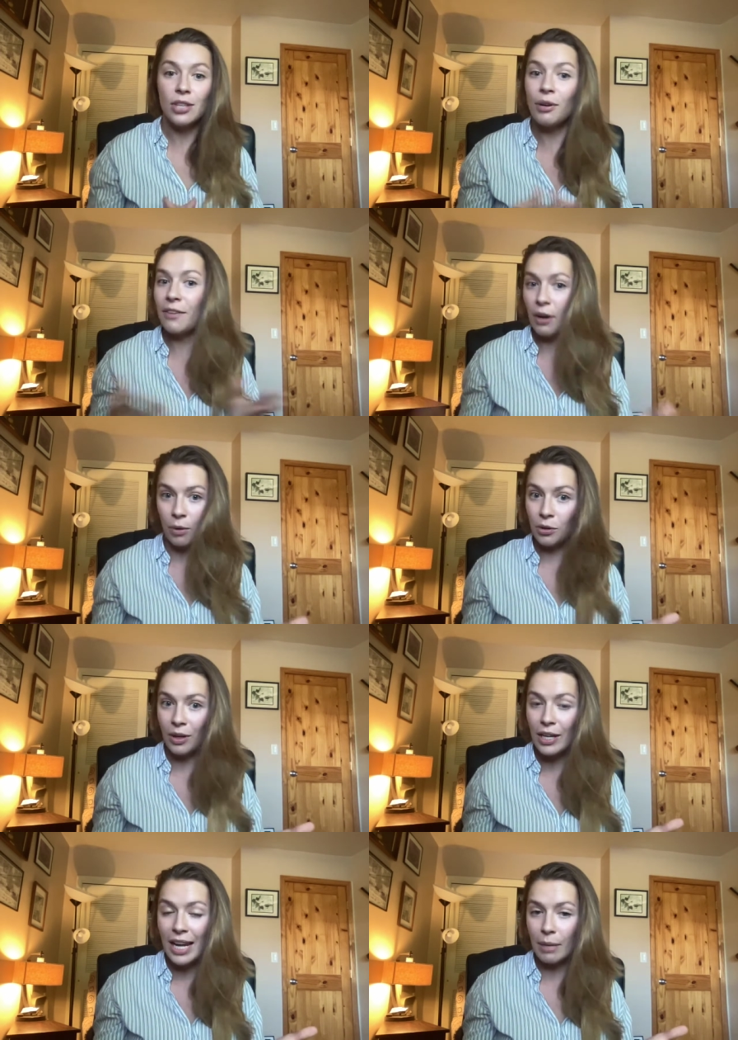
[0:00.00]
So if I want to
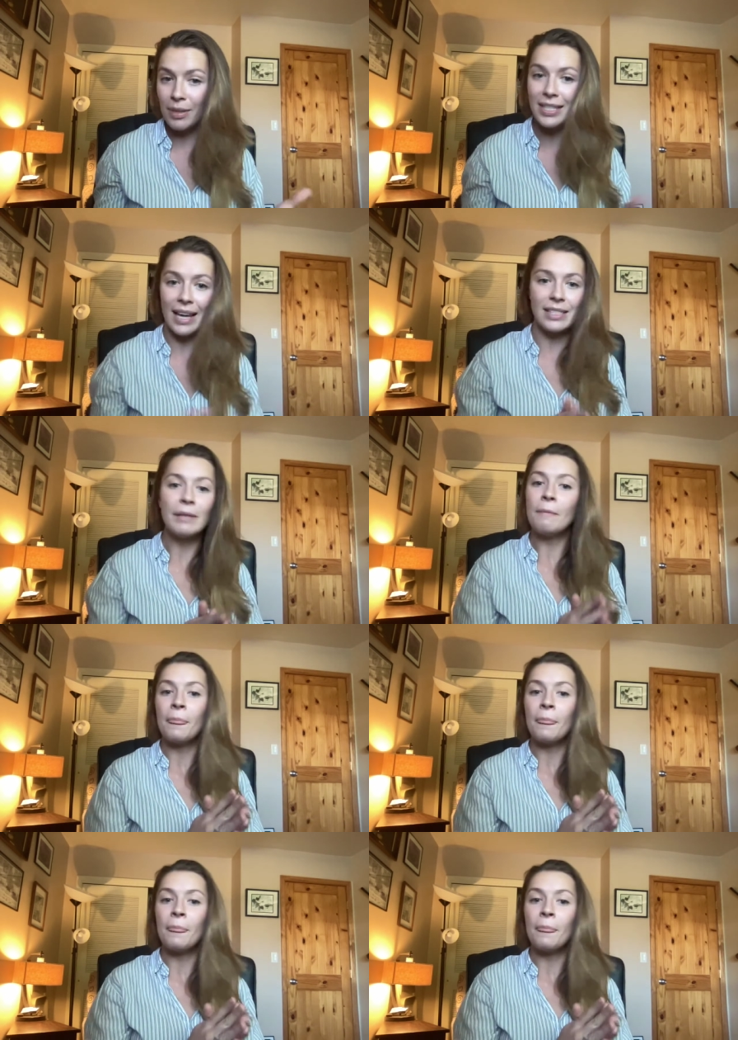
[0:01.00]
run an A-B test,